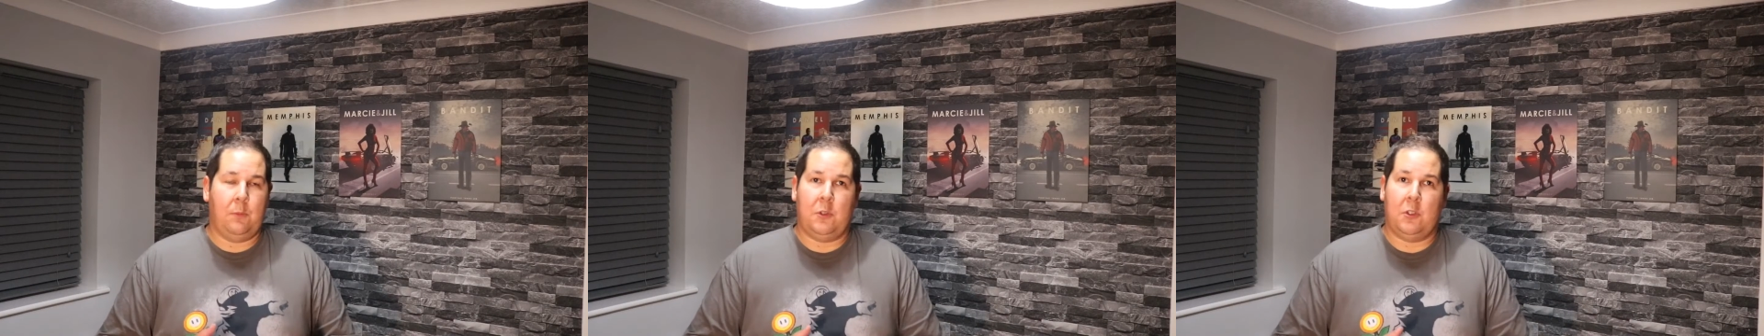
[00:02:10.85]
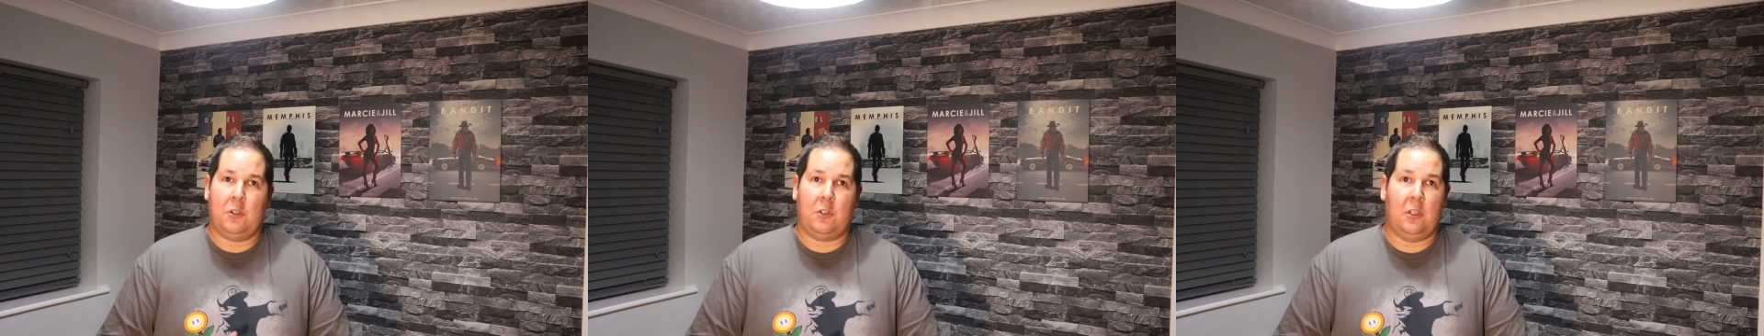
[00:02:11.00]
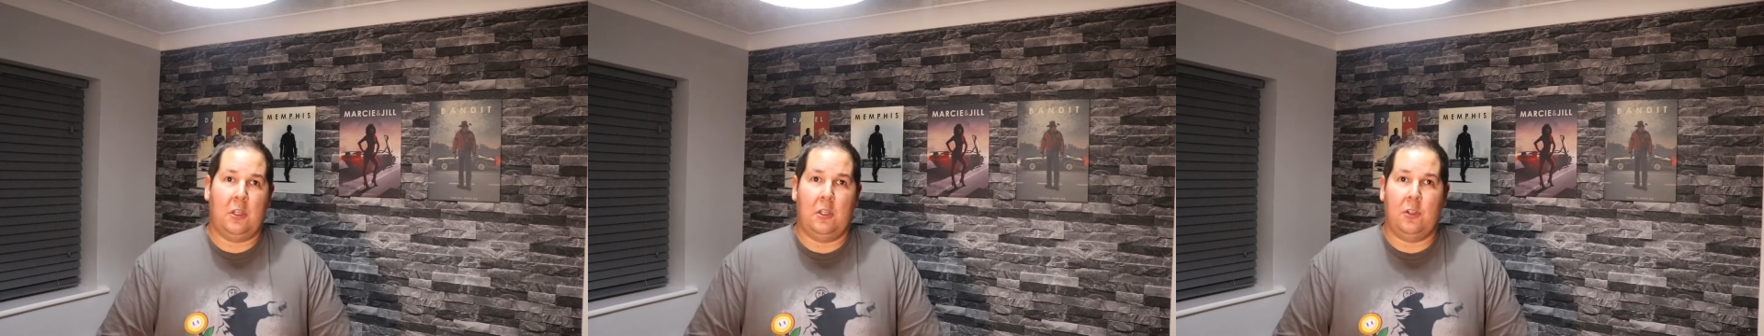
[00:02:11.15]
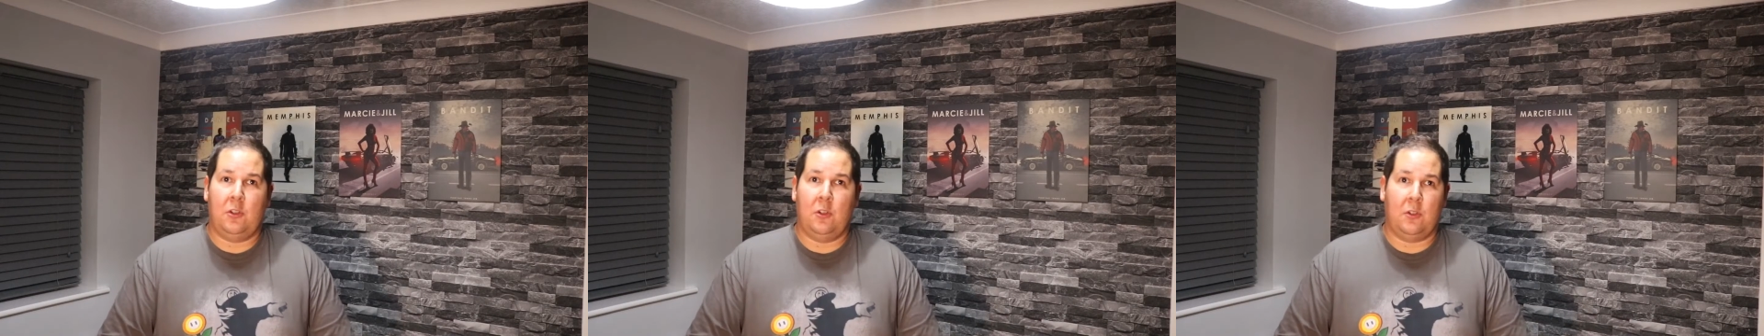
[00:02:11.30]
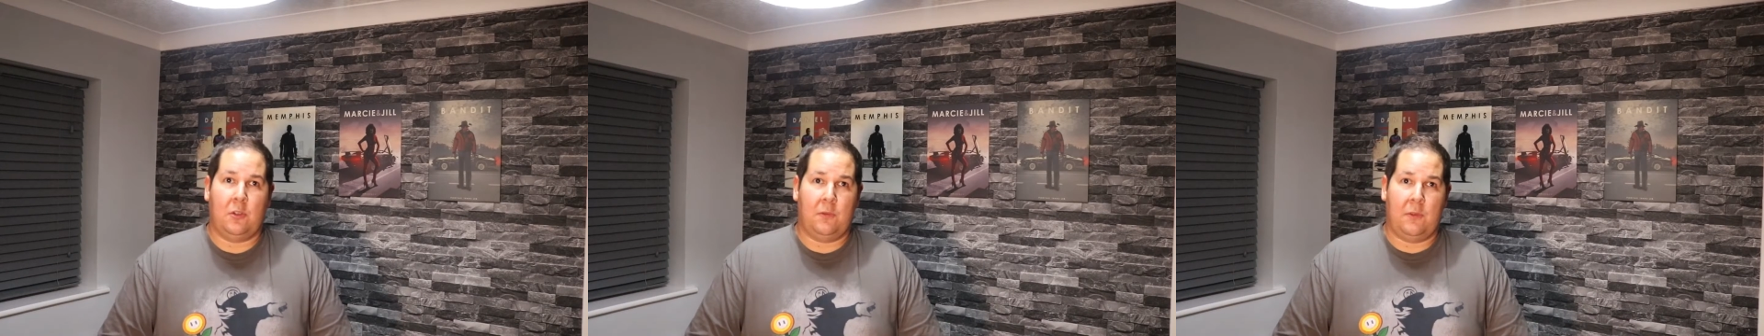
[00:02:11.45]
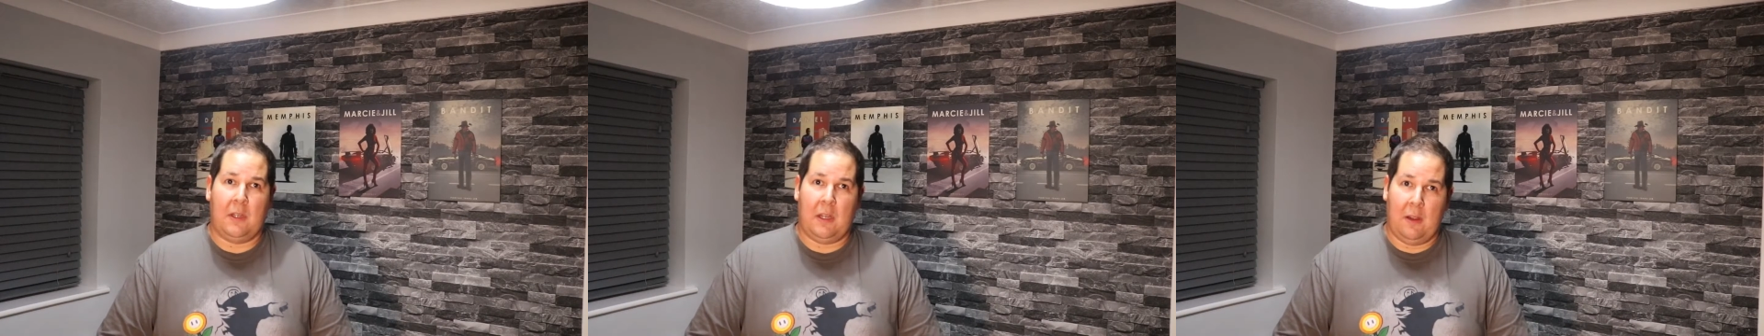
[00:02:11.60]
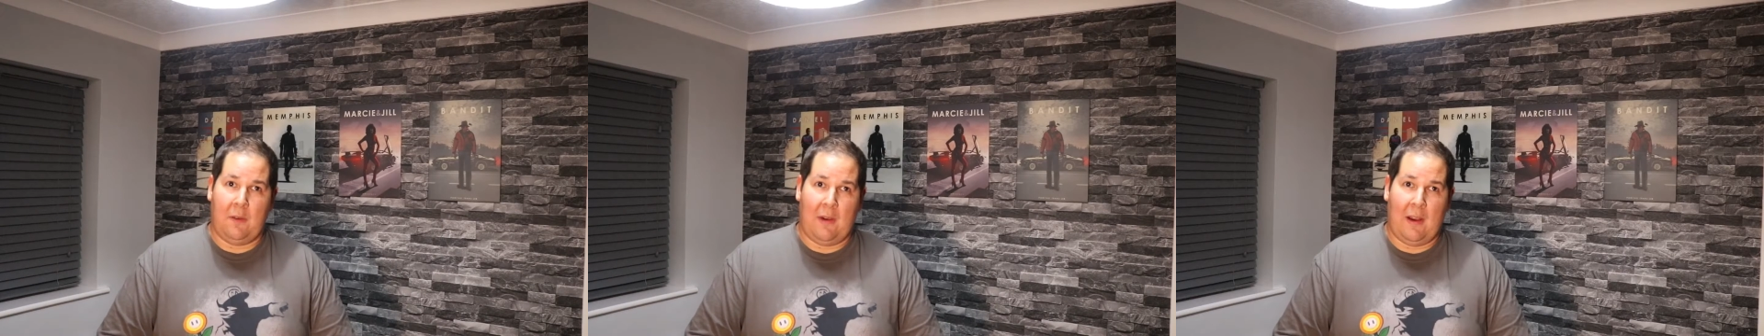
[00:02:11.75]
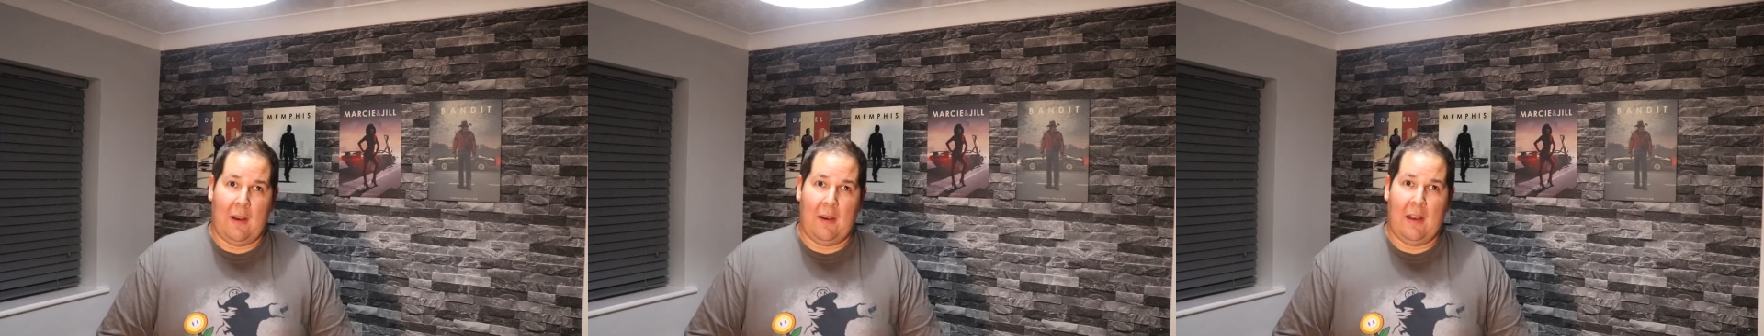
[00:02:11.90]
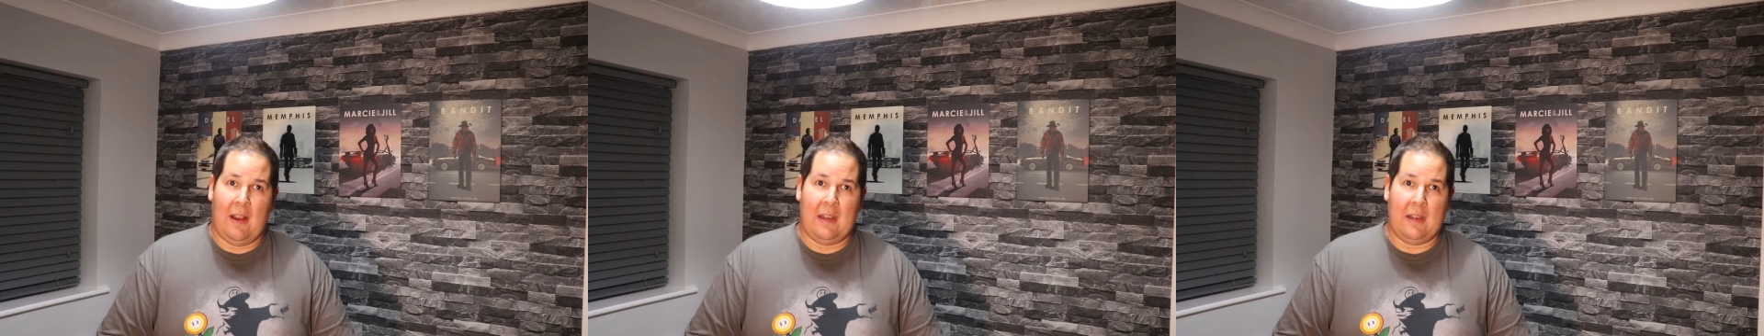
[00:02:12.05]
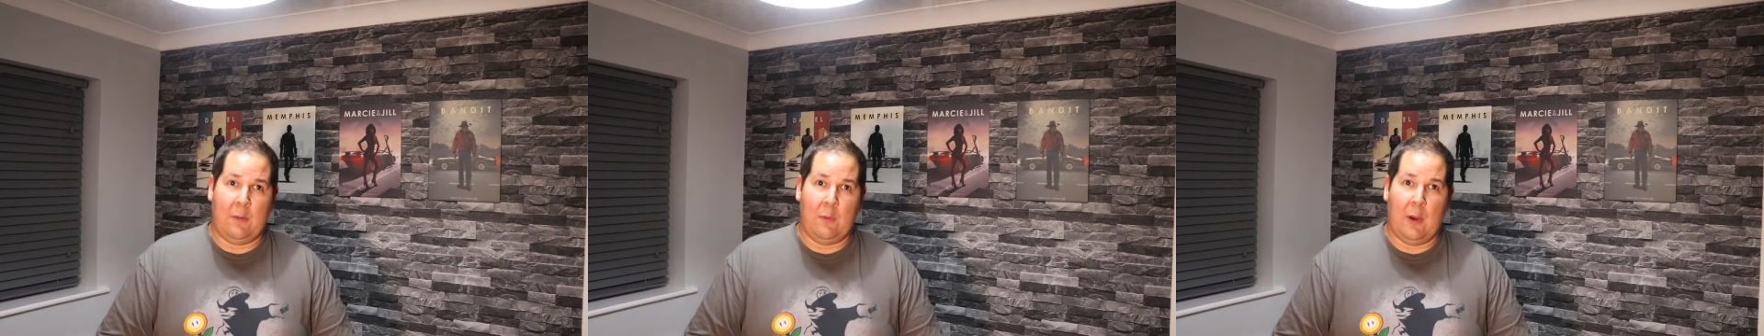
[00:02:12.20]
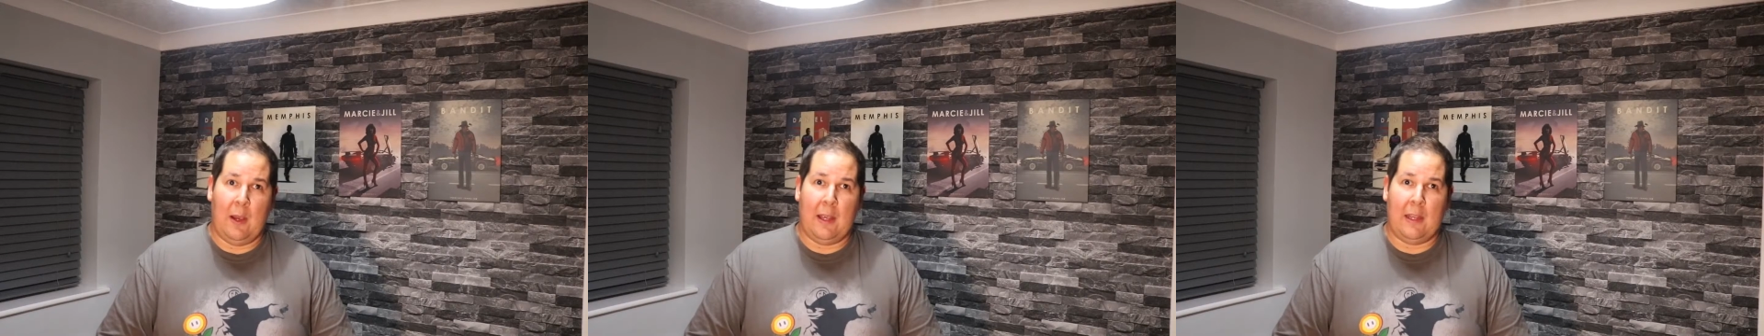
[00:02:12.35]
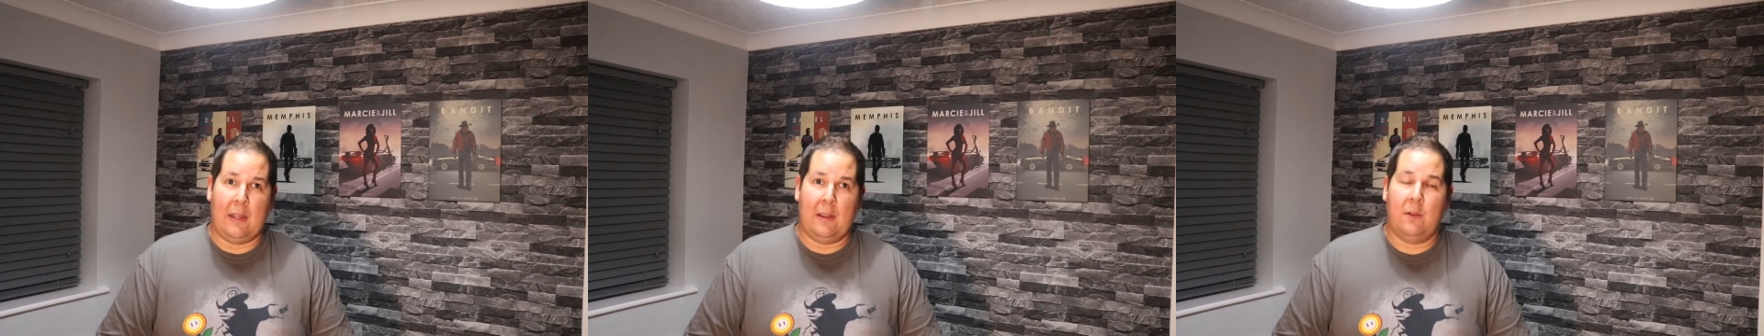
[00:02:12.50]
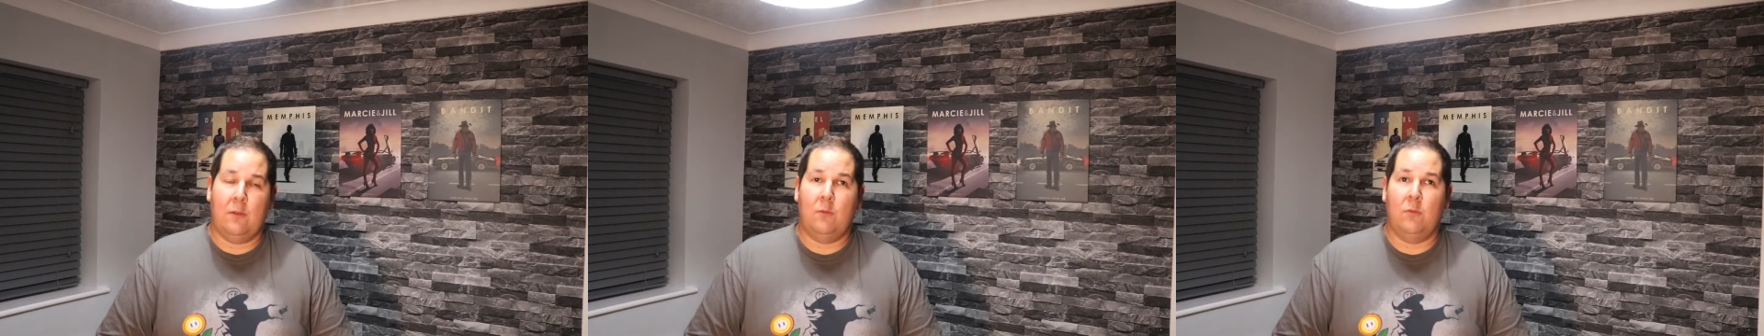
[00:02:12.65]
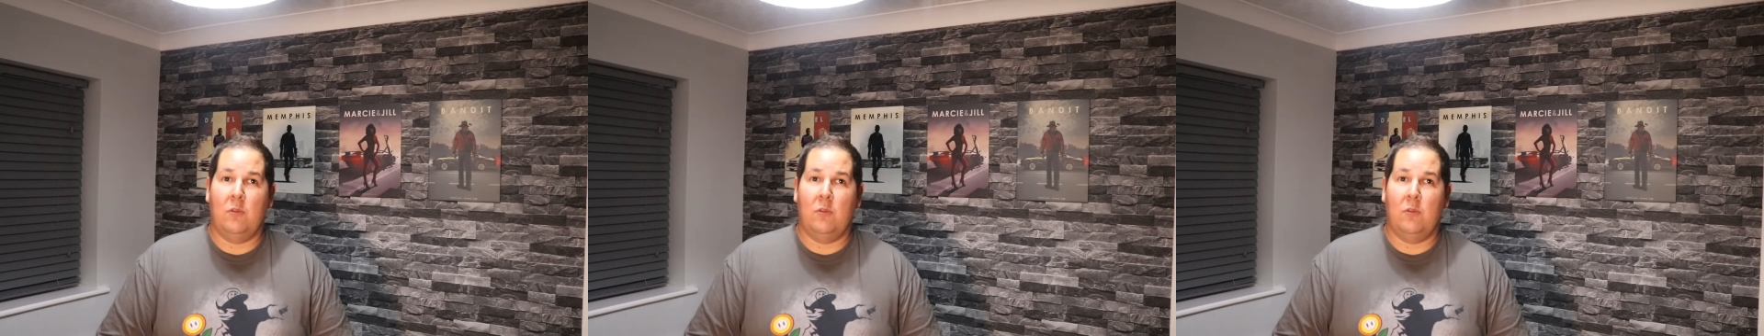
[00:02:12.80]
just going to chuck the video out anyway,